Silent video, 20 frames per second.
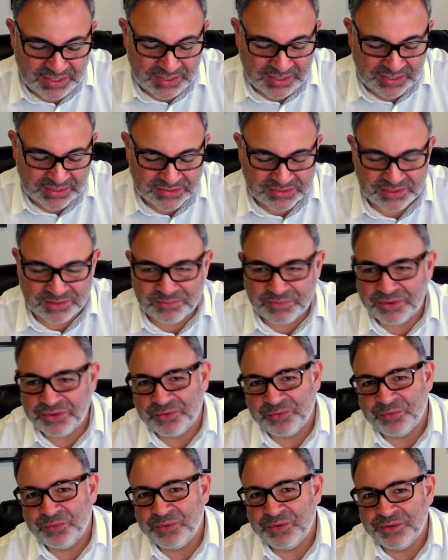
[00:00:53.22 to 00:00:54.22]
some of
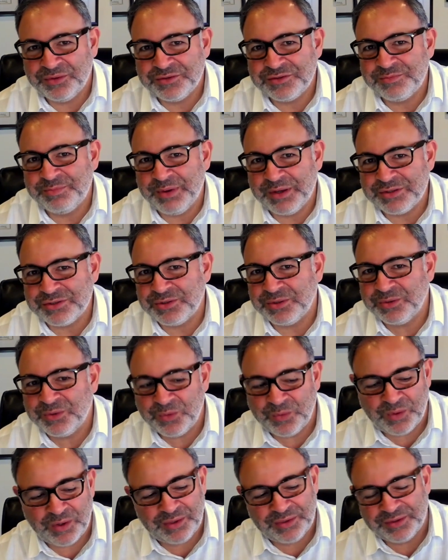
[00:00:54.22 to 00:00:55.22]
the real special
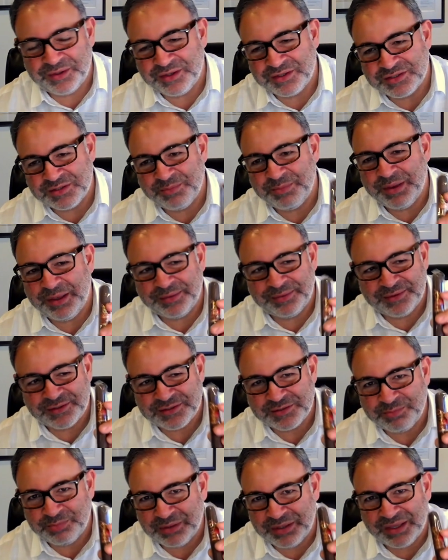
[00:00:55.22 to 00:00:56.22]
qualities about
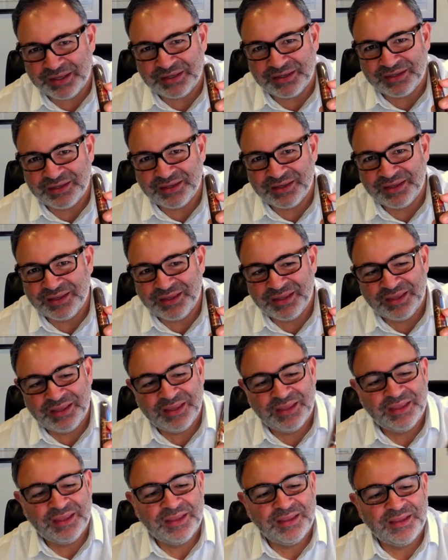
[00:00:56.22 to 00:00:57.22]
this blend.
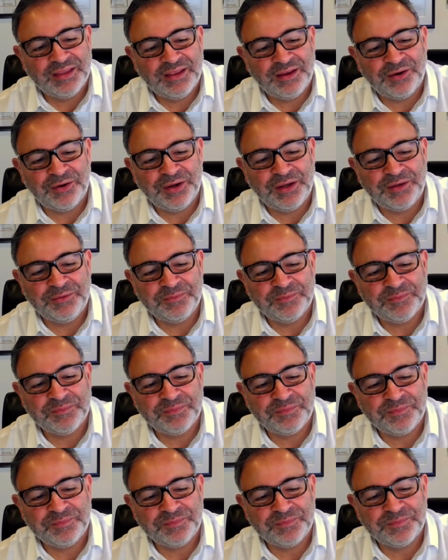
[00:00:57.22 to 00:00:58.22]
All right.
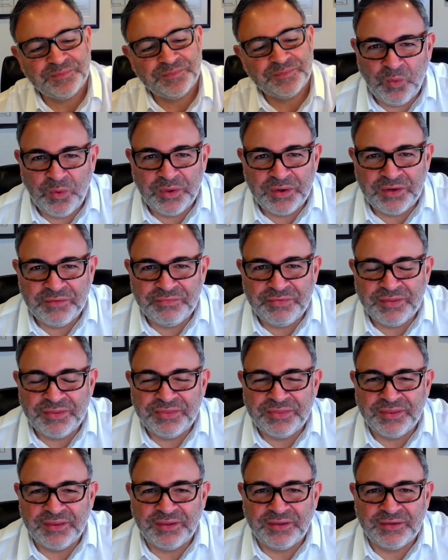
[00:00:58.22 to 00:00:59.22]
One of the
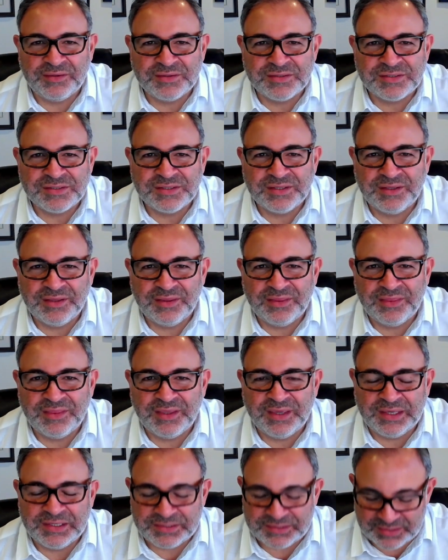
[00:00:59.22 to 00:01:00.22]
things
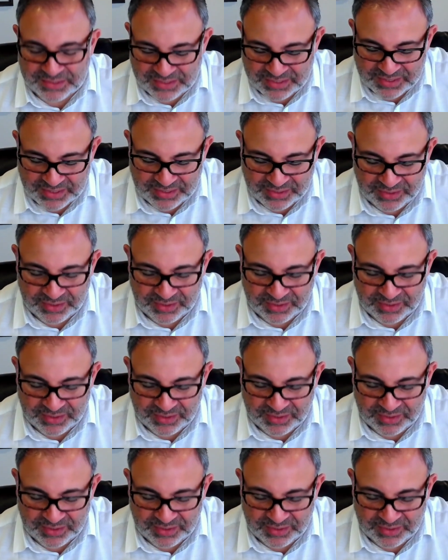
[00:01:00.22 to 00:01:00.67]
that I